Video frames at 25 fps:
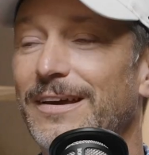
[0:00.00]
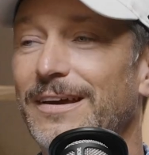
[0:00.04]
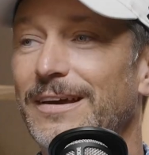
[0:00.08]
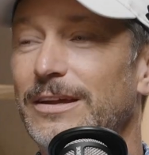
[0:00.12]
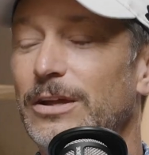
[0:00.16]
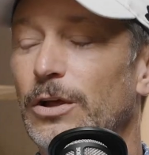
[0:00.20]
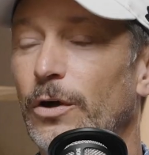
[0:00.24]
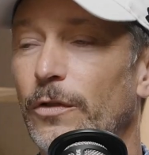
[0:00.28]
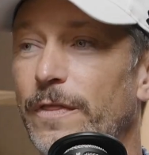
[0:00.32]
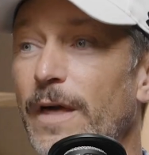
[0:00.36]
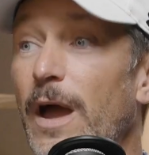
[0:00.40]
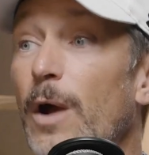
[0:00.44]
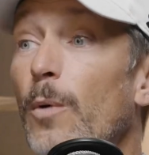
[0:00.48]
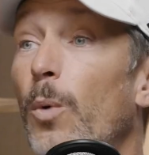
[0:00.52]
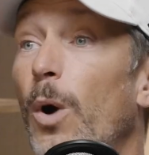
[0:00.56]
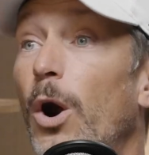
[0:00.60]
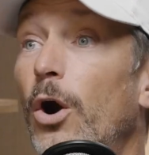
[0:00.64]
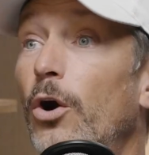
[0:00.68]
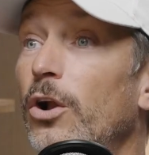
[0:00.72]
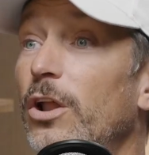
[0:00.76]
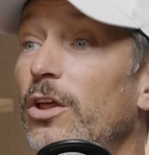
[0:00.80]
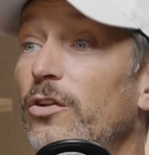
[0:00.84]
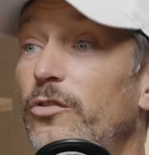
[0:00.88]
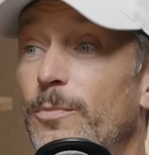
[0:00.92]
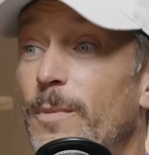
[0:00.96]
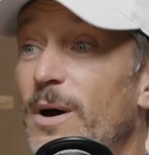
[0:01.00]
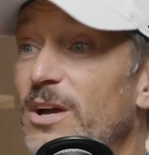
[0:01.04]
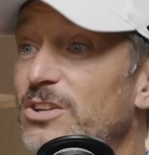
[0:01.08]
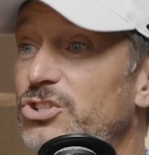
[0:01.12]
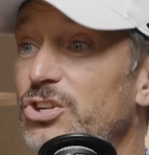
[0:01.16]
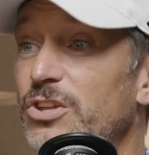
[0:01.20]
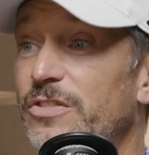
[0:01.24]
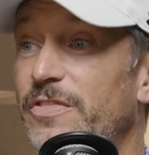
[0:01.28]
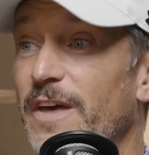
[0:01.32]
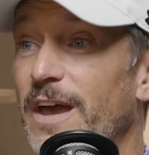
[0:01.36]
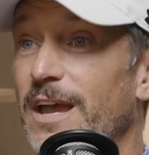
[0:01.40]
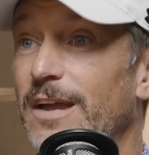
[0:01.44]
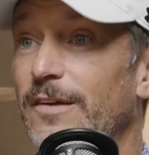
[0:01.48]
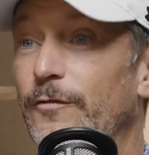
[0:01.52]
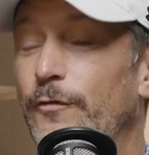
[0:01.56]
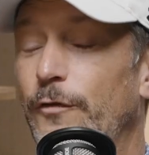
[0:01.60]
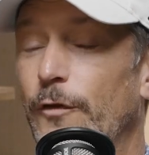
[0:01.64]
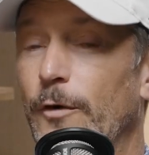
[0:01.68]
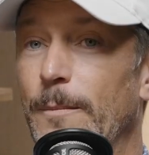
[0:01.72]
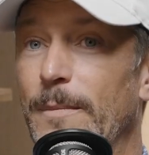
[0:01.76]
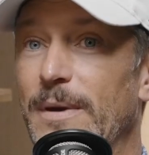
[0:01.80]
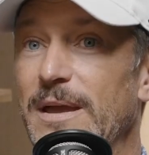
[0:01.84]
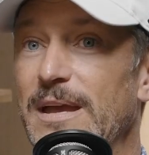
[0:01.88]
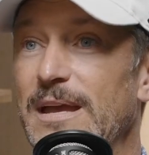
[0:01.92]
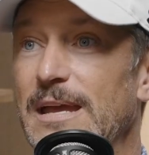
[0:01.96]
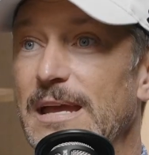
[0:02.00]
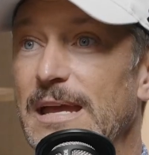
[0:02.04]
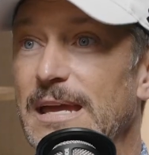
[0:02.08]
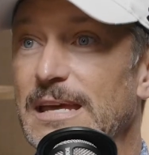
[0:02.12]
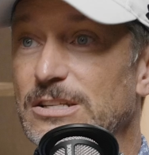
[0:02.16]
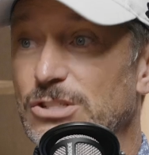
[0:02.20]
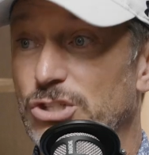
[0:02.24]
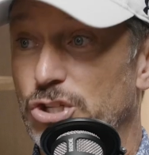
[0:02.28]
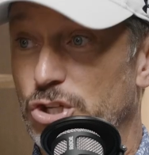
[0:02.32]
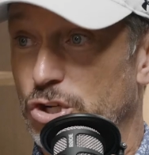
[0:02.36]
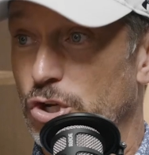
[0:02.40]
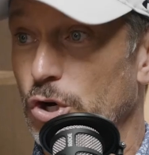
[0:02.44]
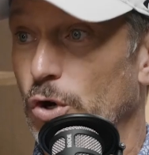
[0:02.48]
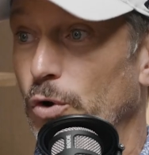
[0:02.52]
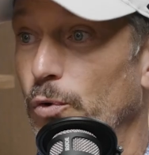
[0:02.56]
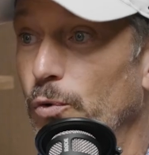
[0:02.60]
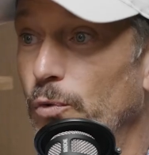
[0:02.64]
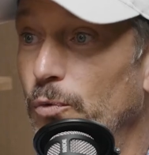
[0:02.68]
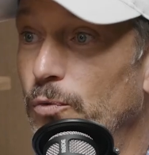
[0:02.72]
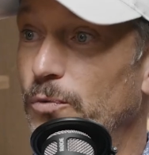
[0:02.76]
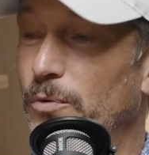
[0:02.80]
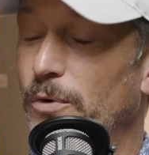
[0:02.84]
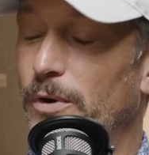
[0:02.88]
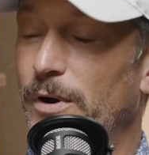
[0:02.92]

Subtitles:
You know, they weren't as much a thing for me in school,